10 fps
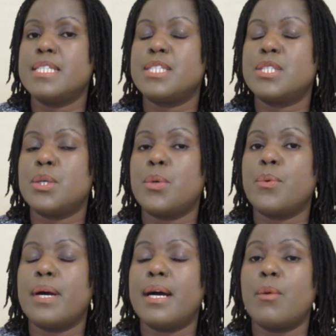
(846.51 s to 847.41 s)

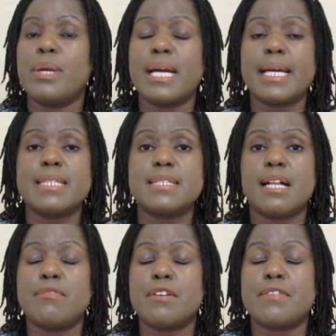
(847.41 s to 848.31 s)
So we can get
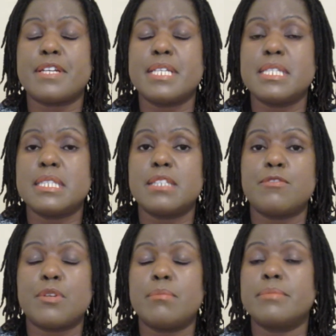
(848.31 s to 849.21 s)
sulfur very easily
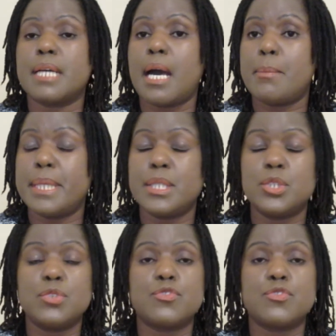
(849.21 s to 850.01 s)
from cabbage,